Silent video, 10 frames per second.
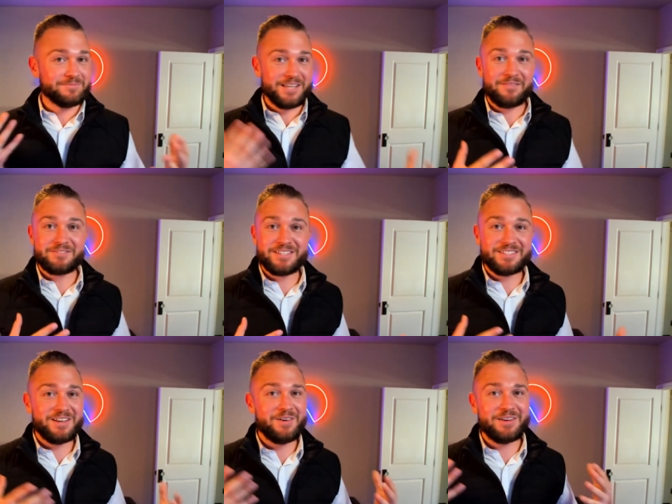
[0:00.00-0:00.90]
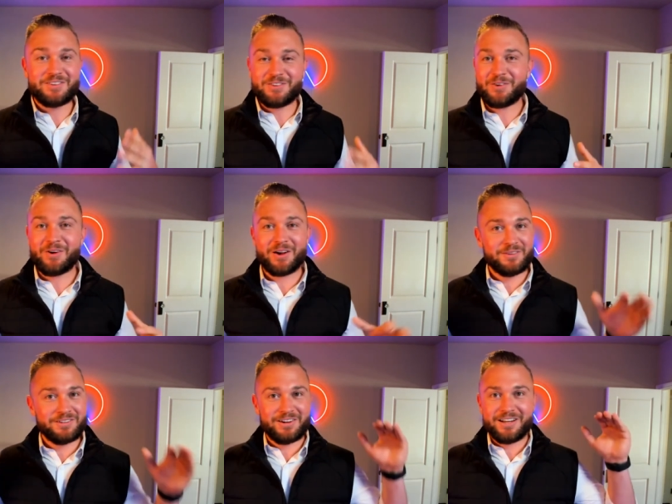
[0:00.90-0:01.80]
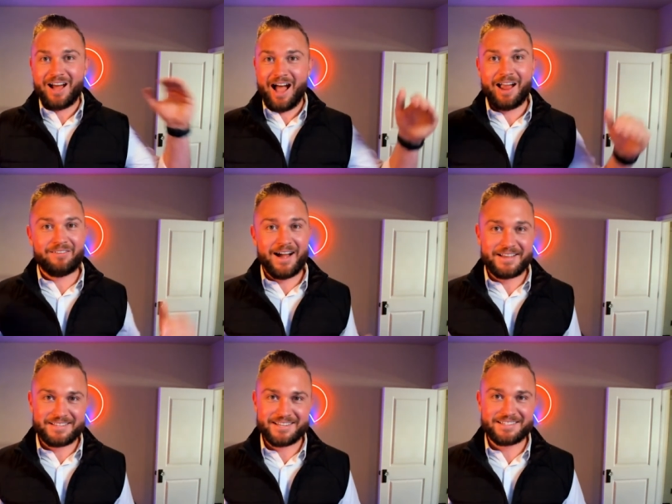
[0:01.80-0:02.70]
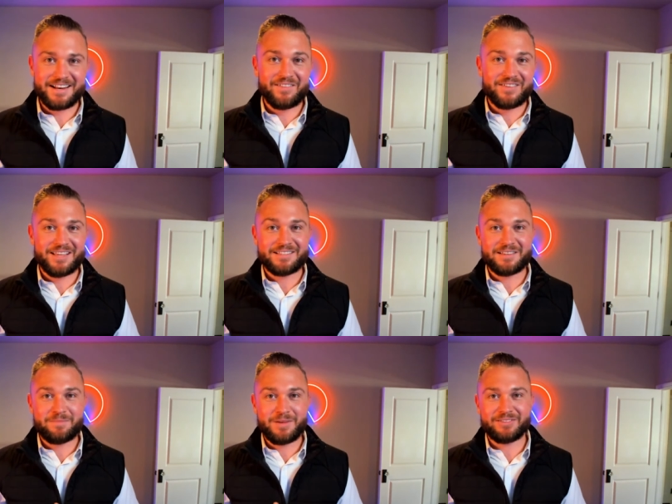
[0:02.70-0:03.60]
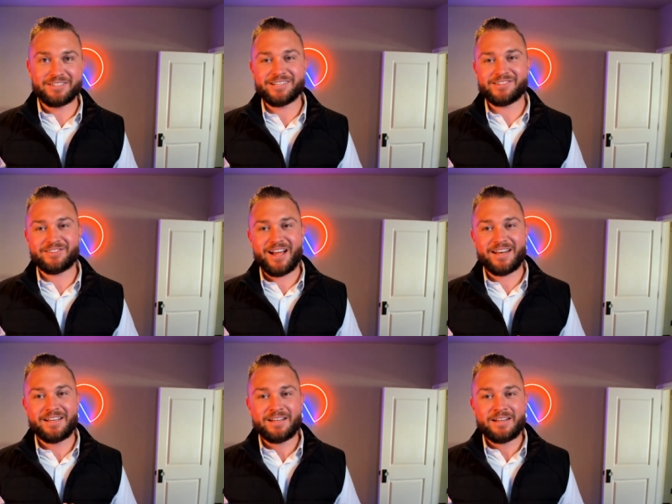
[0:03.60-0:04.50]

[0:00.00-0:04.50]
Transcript: San Francisco and New York when you're in high rises and everything's in buildings, right?